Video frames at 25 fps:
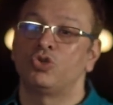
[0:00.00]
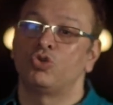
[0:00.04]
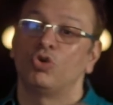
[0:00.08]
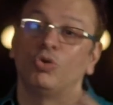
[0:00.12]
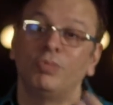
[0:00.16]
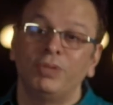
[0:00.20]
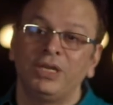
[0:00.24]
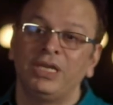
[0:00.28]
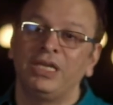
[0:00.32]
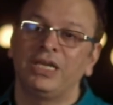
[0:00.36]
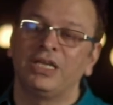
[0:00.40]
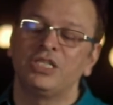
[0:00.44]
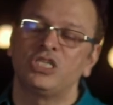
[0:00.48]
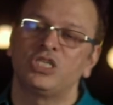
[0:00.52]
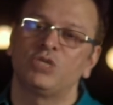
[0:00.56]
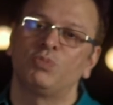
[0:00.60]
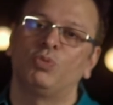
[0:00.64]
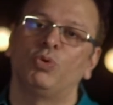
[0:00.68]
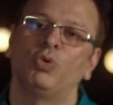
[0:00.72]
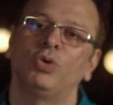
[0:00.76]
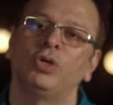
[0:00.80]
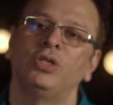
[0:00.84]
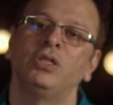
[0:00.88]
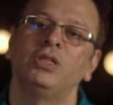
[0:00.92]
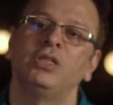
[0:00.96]
so many
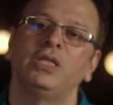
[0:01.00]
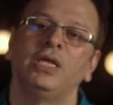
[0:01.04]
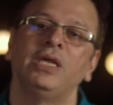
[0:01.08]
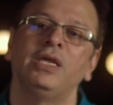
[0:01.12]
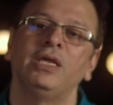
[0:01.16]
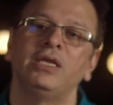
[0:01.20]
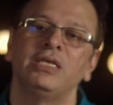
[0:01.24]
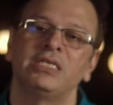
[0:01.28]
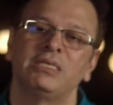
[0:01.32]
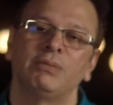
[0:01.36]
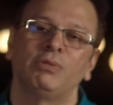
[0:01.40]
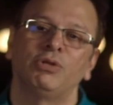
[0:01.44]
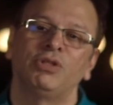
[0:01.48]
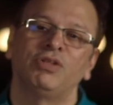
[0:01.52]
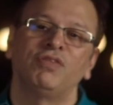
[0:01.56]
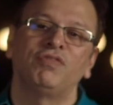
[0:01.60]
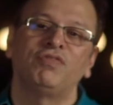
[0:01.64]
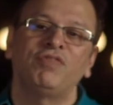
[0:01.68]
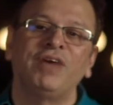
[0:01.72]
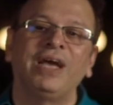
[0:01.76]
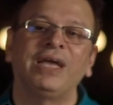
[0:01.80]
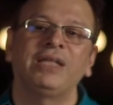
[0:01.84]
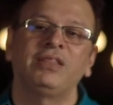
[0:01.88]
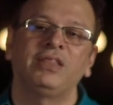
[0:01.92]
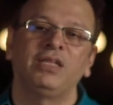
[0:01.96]
unspoken things, about
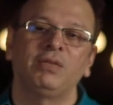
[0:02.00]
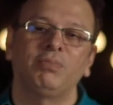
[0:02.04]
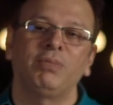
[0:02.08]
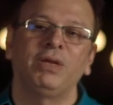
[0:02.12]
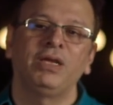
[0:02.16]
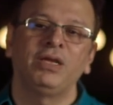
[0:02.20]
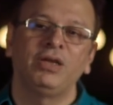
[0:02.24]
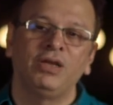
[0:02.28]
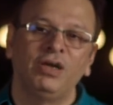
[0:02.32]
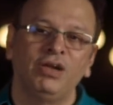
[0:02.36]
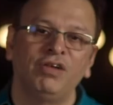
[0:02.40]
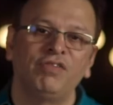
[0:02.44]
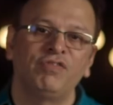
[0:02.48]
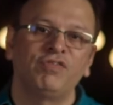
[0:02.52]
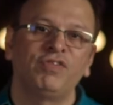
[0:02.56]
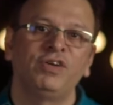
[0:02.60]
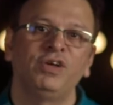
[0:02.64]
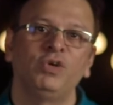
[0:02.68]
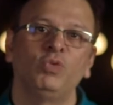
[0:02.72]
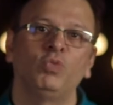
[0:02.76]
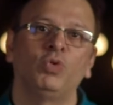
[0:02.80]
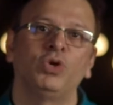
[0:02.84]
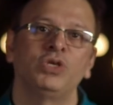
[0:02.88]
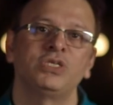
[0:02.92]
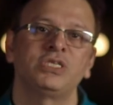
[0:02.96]
the fact that my
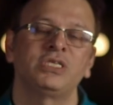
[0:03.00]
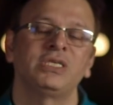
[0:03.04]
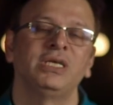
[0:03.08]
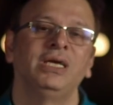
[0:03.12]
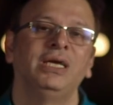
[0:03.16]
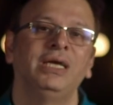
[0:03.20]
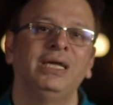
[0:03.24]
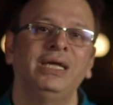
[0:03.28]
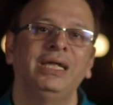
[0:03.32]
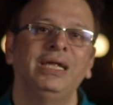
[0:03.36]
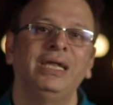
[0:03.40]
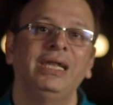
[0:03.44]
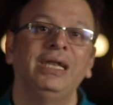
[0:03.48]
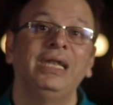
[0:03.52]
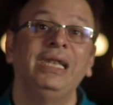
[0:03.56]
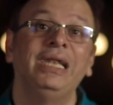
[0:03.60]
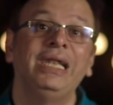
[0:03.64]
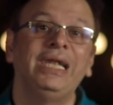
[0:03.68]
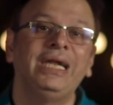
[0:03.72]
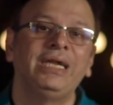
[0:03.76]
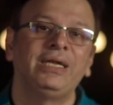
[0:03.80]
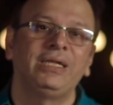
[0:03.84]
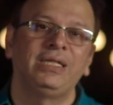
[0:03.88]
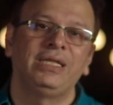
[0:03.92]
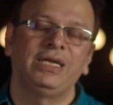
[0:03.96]
girlfriend was
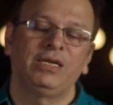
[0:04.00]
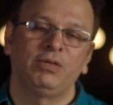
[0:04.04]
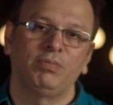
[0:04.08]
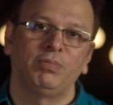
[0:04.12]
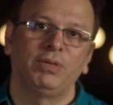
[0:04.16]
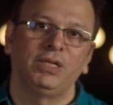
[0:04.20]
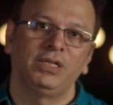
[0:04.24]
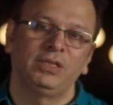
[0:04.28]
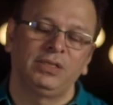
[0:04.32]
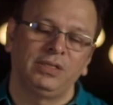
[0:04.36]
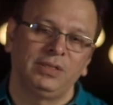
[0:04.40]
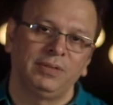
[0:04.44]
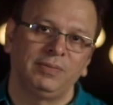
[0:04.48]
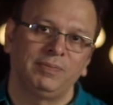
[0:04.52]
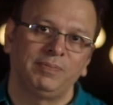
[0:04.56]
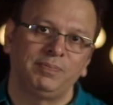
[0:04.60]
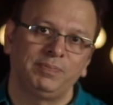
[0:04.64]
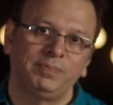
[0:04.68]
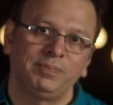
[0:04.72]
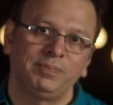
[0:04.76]
late that month.